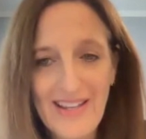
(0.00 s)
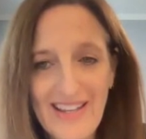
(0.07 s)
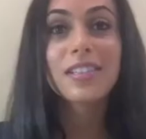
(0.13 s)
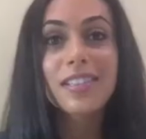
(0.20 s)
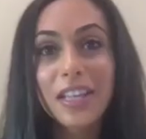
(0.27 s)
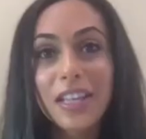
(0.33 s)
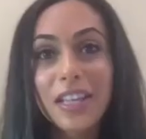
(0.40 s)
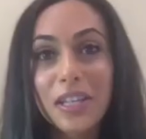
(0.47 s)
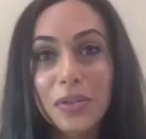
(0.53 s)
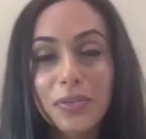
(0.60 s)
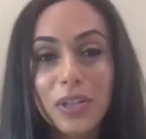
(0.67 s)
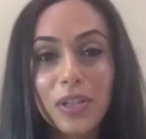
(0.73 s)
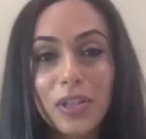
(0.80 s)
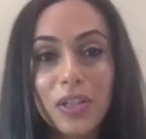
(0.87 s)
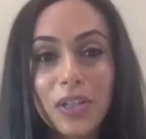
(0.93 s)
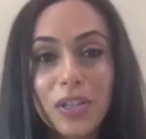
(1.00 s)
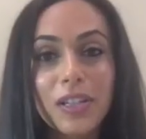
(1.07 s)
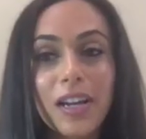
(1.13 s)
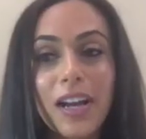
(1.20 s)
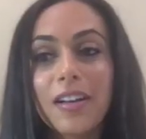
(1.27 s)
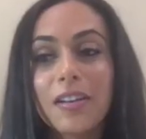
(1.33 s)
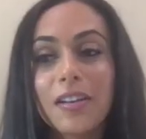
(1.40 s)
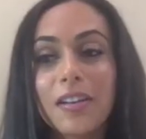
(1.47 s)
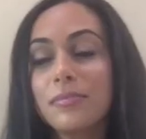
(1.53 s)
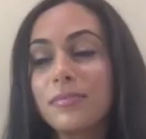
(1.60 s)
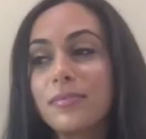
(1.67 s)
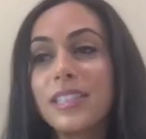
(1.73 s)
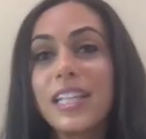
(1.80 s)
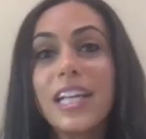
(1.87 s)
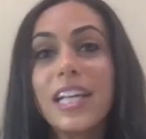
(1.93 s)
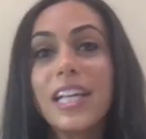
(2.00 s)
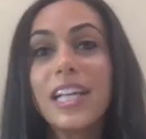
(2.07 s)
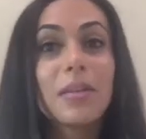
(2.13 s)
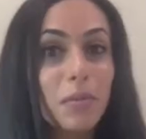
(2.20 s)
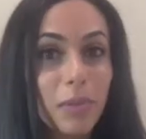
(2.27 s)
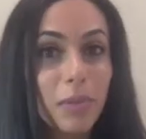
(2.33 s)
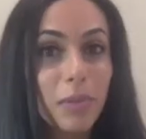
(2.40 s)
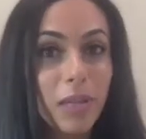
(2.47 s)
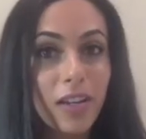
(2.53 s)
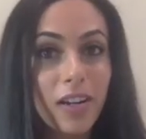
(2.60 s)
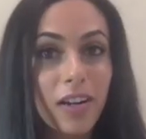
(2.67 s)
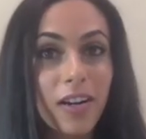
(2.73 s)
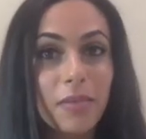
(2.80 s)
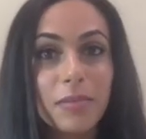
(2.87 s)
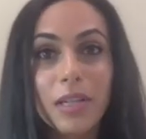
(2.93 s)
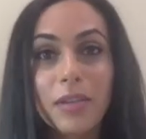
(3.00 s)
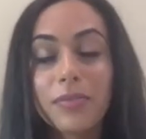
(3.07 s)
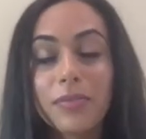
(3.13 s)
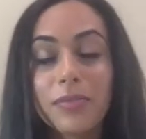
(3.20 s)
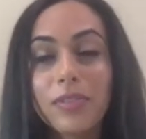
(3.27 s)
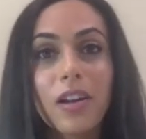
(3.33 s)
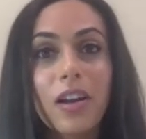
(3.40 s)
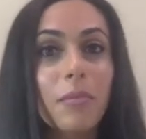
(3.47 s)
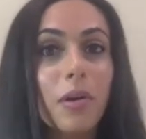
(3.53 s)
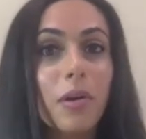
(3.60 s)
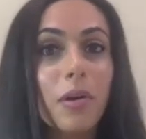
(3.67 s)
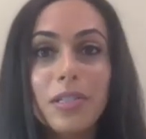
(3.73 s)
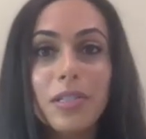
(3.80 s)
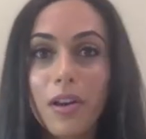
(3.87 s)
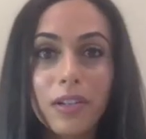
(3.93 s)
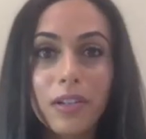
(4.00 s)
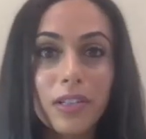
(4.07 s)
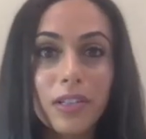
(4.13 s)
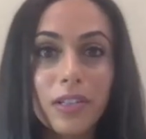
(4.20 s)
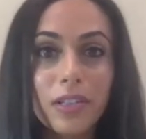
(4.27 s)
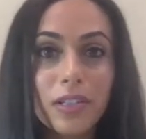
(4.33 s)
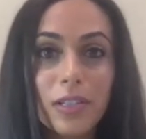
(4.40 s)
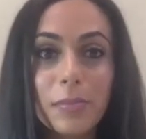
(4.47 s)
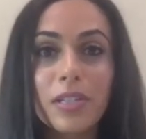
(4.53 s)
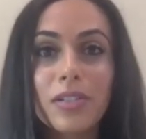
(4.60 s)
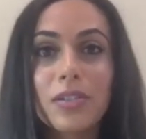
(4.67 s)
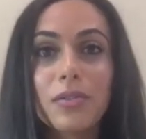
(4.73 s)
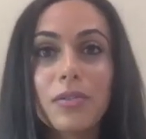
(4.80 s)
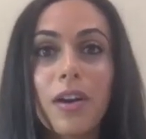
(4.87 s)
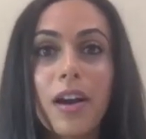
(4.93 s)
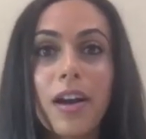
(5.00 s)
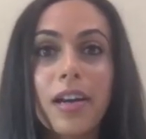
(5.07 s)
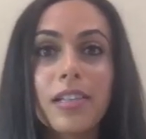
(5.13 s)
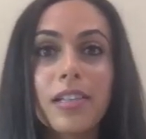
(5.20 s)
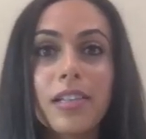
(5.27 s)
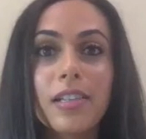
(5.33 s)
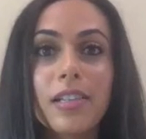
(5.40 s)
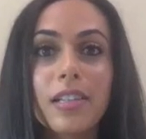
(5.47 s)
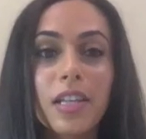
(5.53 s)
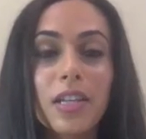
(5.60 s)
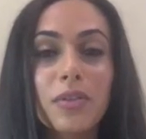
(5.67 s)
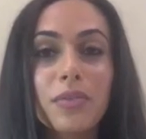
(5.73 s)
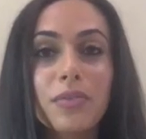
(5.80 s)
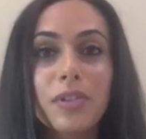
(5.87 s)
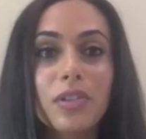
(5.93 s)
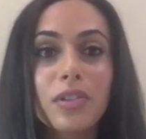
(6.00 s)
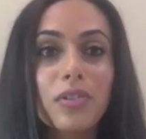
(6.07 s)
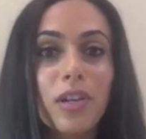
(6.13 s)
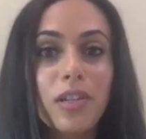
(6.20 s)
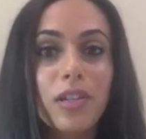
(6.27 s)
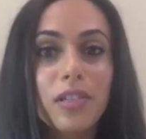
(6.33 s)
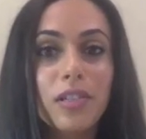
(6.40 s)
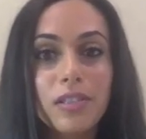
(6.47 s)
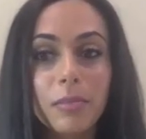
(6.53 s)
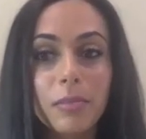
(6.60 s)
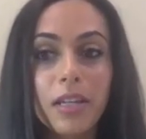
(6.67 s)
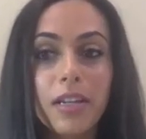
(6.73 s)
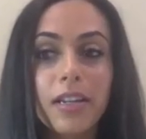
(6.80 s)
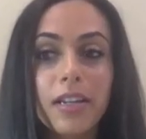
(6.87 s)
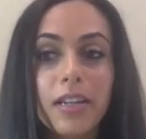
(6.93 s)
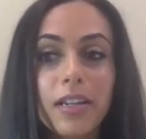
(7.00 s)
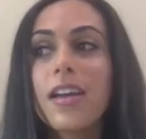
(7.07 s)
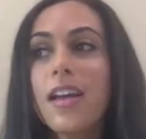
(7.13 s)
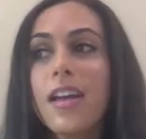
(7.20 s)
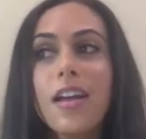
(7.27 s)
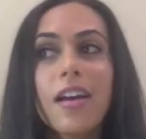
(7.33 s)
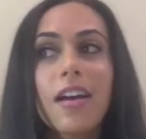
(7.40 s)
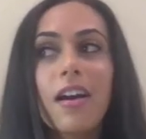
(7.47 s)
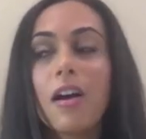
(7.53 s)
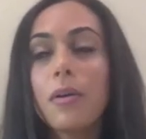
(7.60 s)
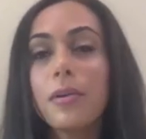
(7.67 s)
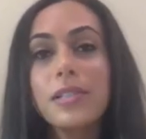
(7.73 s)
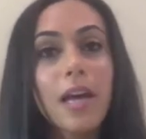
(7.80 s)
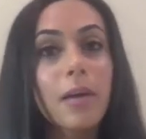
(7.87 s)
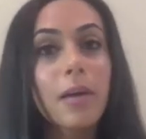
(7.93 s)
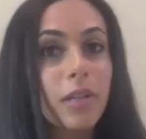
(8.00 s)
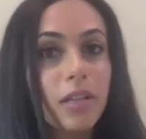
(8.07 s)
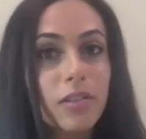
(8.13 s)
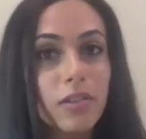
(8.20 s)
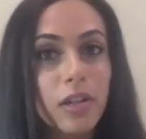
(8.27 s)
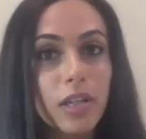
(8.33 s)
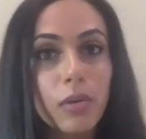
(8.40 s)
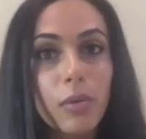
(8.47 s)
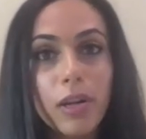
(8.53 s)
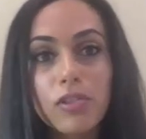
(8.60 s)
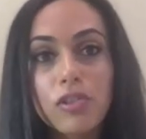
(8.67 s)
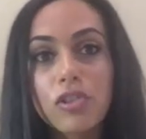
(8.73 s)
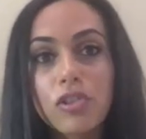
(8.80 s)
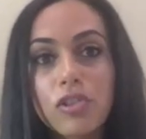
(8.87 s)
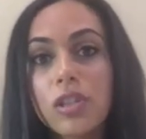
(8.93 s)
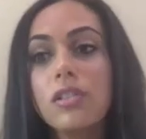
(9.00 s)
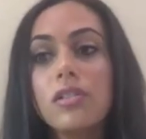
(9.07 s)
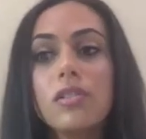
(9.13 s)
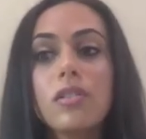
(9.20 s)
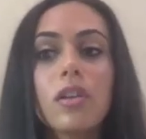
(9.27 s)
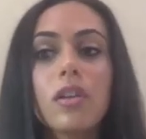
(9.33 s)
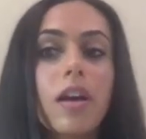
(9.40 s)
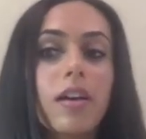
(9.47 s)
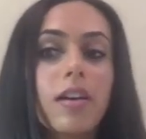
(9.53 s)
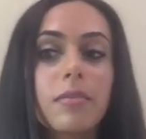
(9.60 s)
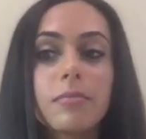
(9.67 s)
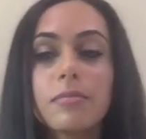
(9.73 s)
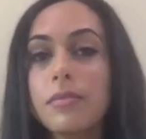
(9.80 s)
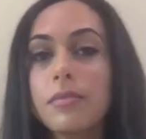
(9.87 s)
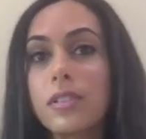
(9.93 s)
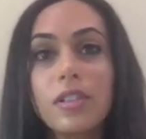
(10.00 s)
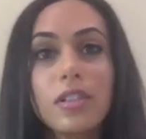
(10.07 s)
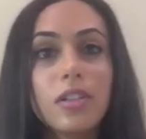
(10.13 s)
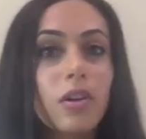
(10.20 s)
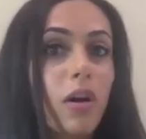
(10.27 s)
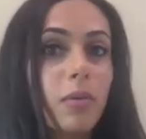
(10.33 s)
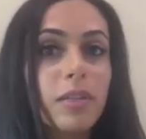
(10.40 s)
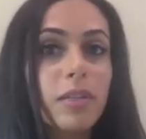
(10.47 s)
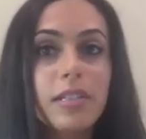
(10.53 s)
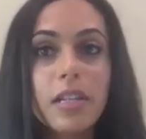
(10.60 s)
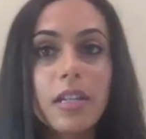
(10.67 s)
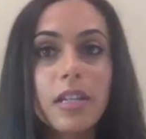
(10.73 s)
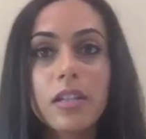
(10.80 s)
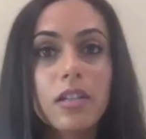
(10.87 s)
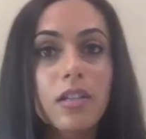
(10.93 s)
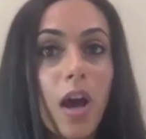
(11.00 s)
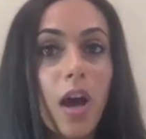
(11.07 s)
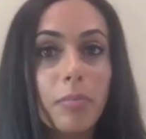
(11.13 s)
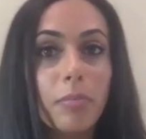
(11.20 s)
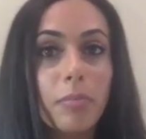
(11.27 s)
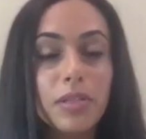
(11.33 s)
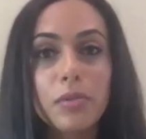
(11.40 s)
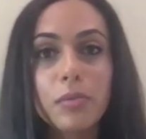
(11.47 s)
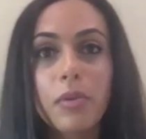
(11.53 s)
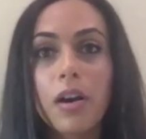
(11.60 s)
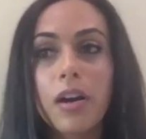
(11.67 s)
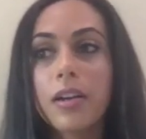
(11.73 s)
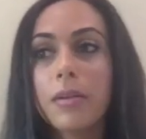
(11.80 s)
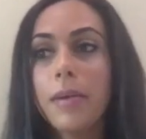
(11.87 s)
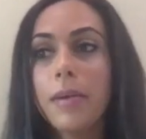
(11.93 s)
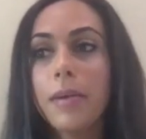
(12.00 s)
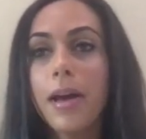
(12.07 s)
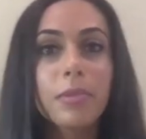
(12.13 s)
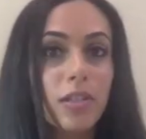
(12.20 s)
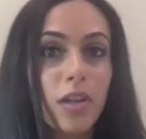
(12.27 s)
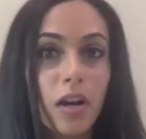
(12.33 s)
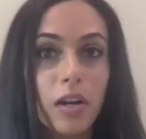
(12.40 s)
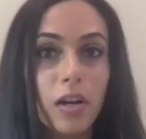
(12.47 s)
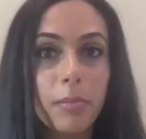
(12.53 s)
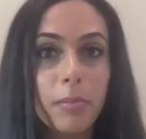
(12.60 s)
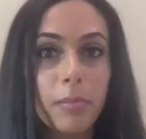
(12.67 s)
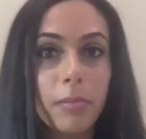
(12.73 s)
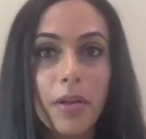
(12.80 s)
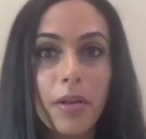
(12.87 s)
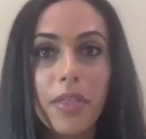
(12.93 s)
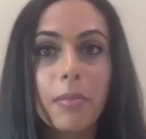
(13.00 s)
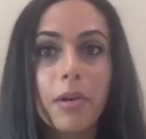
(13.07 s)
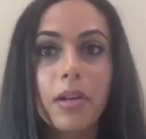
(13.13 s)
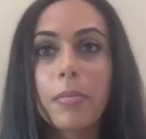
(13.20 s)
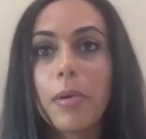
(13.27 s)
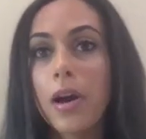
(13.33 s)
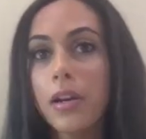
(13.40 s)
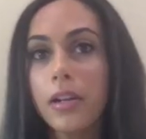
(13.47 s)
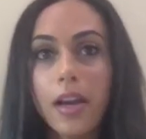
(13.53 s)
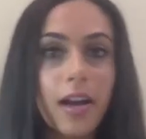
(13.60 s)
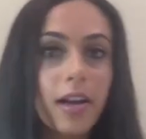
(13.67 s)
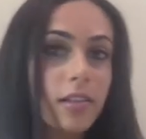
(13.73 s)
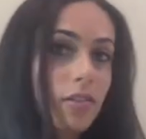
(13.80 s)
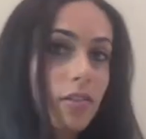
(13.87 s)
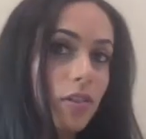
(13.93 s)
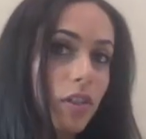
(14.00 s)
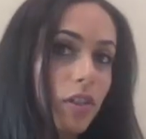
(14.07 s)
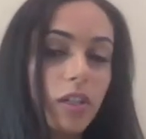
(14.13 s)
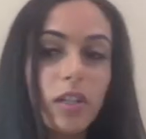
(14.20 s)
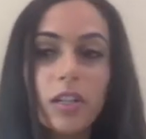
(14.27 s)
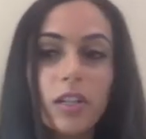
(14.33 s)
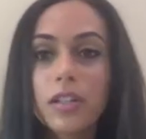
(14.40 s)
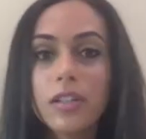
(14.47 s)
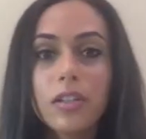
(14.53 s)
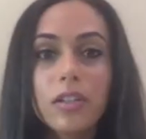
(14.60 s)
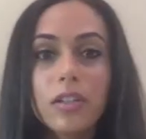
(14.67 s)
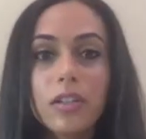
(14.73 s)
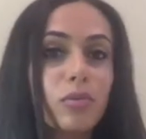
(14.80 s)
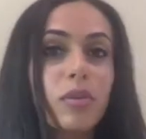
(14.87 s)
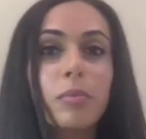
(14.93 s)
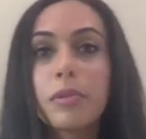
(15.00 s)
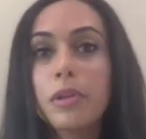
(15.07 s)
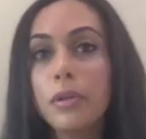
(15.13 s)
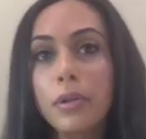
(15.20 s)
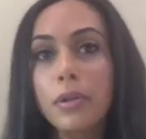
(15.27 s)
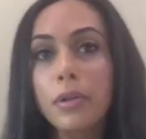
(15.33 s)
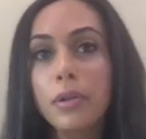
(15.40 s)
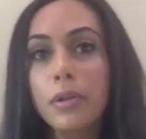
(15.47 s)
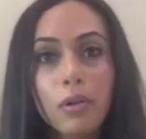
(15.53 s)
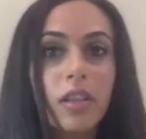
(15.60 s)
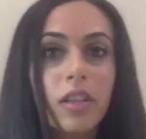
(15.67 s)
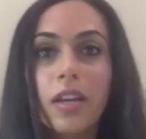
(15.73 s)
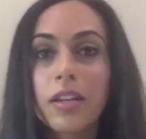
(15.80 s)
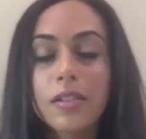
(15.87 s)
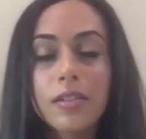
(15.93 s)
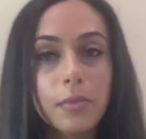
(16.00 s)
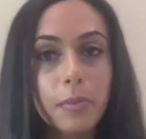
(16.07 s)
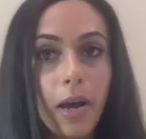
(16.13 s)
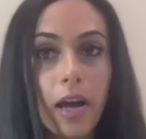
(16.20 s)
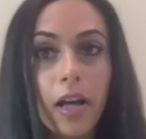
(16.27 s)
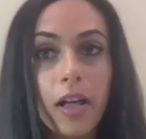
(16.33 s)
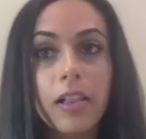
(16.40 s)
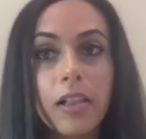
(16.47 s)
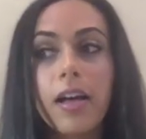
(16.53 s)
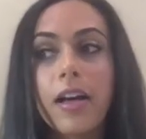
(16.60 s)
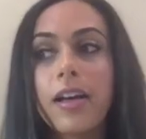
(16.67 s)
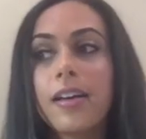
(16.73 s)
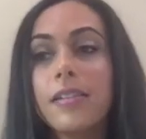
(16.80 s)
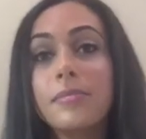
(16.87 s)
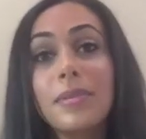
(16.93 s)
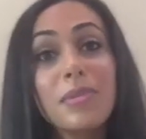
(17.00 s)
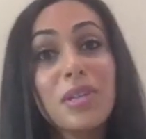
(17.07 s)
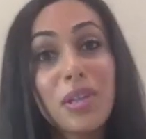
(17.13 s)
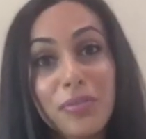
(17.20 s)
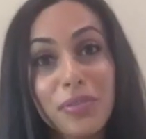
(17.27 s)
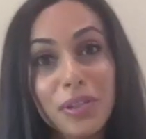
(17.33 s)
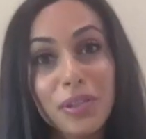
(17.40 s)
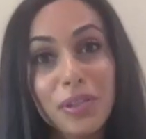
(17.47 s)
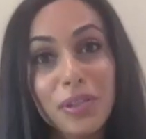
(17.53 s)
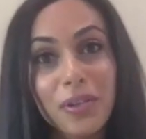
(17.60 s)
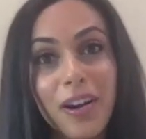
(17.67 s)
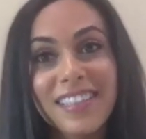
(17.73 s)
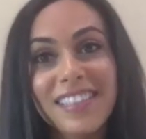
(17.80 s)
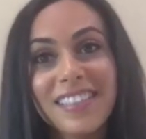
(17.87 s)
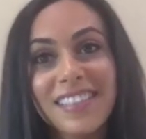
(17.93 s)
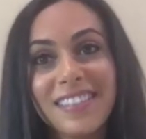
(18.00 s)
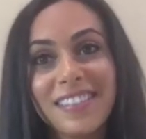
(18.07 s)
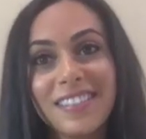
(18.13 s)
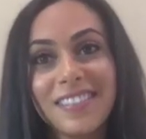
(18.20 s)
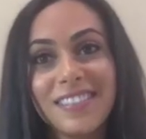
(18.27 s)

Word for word: say thank you for um, letting me be here. I'm definitely, I'm always honored to speak to you guys and thank you for entrusting me and always happy to answer any questions. Um, you know, always send in the topics you want. I'm happy to talk about them on a podcast or, you know, do a pre-recorded thing as well. Um, I'm here for you guys.